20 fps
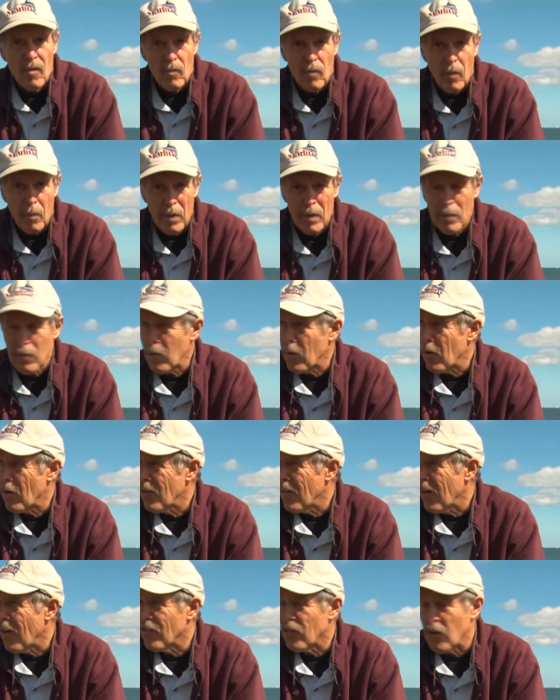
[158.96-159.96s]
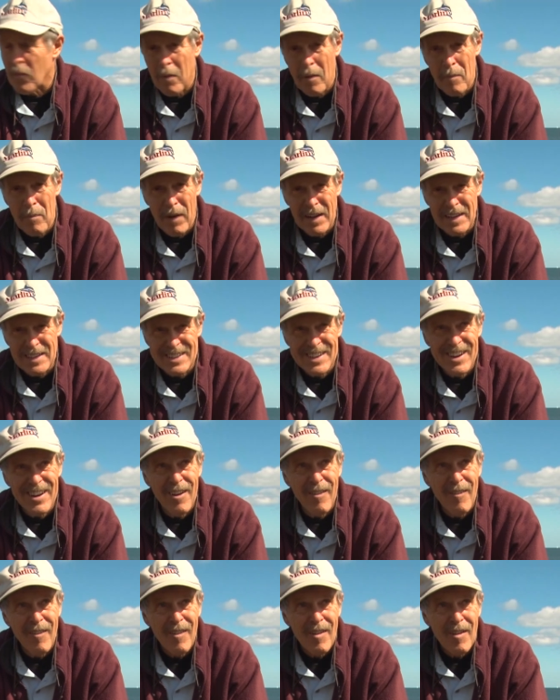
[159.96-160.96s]
Well people, I've got my baits
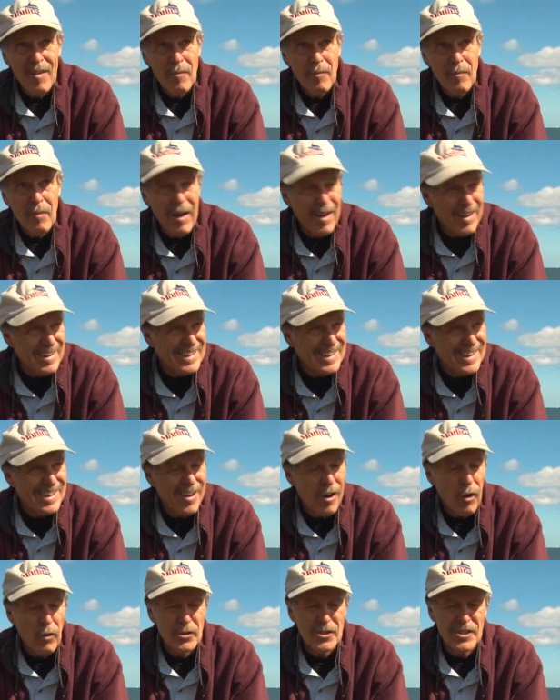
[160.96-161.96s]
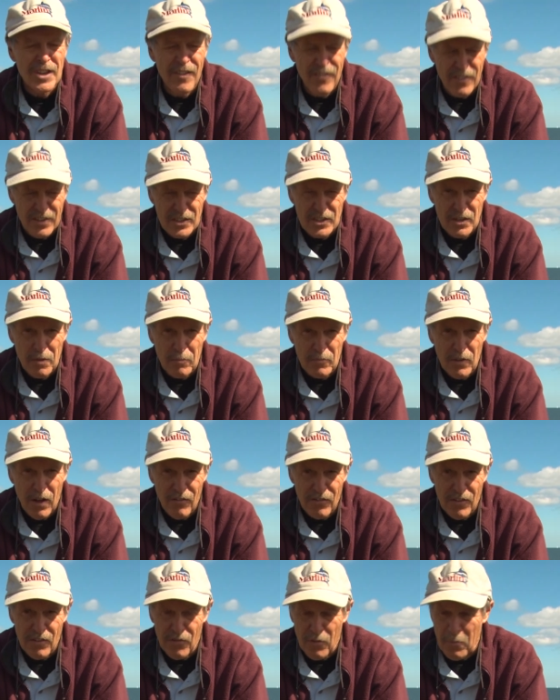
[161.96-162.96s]
out, but I was given some
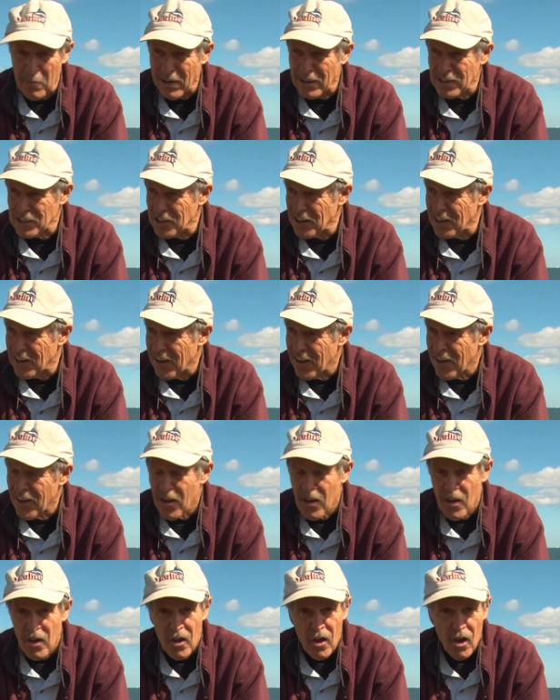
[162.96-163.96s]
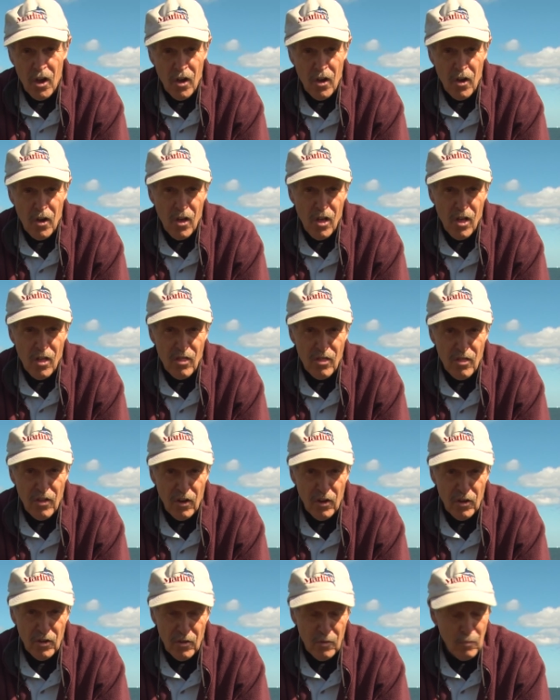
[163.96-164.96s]
duff information.
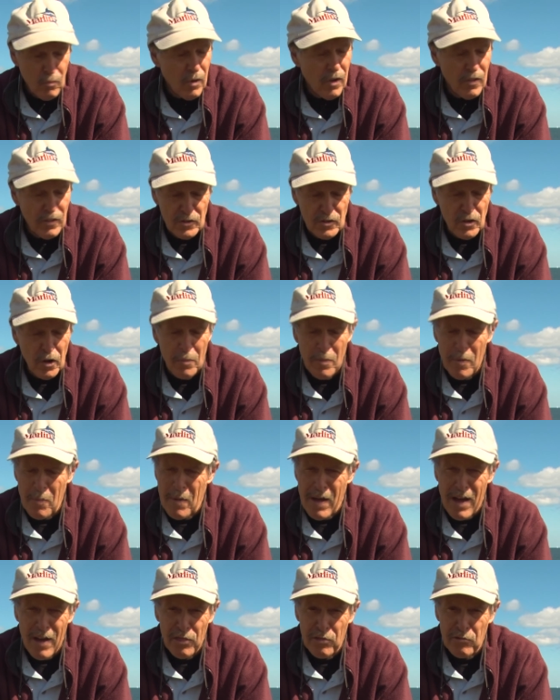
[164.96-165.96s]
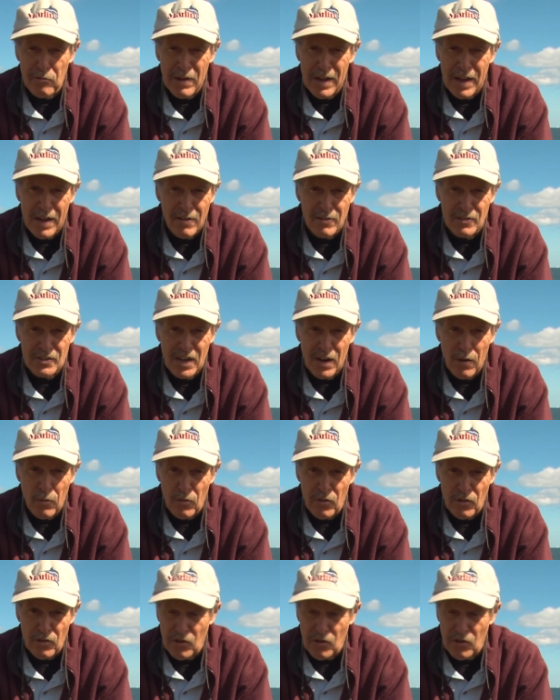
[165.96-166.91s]
The, well, there's got to be about three hours out with the